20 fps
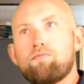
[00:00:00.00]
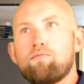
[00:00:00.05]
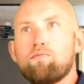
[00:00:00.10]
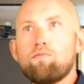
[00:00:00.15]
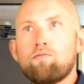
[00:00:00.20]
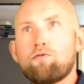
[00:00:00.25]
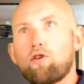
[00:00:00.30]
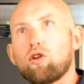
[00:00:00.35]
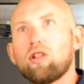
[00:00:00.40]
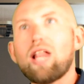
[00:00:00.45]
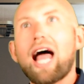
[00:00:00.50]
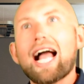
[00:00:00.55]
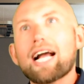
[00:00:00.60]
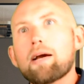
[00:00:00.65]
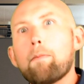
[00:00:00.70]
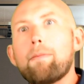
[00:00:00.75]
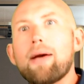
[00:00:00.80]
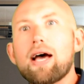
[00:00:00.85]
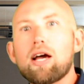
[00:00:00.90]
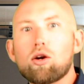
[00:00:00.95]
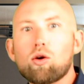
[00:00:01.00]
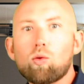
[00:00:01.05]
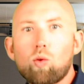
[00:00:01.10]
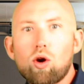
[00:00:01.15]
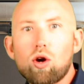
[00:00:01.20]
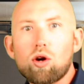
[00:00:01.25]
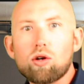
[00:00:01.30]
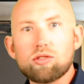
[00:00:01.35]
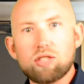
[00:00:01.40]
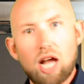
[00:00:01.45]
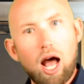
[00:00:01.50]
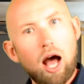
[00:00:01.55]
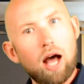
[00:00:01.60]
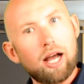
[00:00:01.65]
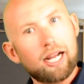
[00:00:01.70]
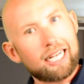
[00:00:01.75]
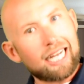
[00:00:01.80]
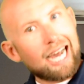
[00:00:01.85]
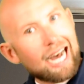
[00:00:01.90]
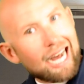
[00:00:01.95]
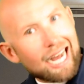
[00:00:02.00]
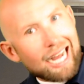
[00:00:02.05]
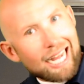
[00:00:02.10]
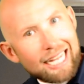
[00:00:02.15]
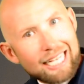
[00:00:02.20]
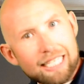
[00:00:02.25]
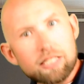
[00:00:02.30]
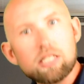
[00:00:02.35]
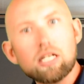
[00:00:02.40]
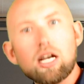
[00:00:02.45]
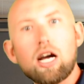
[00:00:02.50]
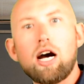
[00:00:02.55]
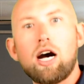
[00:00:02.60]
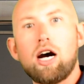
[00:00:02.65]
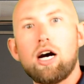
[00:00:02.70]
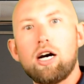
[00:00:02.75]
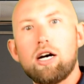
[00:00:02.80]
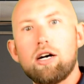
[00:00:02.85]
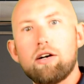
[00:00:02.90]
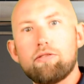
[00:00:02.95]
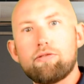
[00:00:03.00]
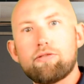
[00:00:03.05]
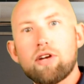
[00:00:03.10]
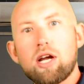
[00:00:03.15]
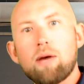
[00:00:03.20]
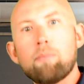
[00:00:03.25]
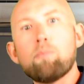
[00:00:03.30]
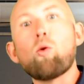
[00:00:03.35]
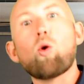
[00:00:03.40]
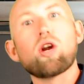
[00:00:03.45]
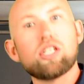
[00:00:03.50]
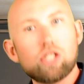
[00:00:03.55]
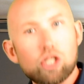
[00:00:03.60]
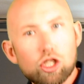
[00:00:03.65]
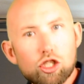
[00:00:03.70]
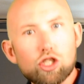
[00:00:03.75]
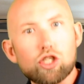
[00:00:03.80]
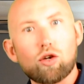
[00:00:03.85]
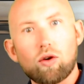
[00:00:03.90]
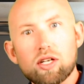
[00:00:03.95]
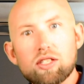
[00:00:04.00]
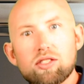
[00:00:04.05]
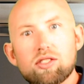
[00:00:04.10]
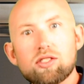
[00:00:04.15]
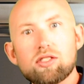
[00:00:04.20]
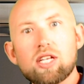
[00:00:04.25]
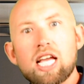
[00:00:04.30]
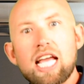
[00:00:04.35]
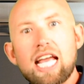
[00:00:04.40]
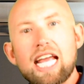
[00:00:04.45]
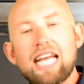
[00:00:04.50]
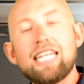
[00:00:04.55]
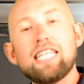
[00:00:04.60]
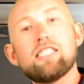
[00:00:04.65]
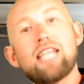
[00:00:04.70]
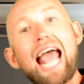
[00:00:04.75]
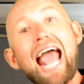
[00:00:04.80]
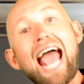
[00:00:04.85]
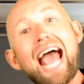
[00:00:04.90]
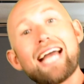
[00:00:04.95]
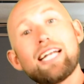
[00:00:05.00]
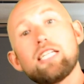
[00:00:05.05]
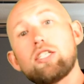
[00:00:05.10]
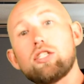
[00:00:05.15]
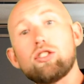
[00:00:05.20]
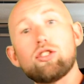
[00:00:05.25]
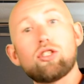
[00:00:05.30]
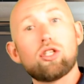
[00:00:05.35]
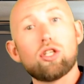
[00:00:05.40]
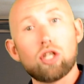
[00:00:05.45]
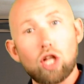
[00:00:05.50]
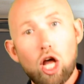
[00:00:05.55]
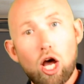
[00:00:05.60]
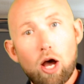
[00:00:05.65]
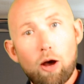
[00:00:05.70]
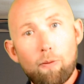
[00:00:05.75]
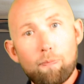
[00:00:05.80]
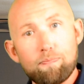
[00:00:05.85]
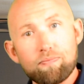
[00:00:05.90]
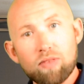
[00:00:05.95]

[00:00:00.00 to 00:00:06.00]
for lack of better words, a kind of mortgage insurance. It is added into the loan.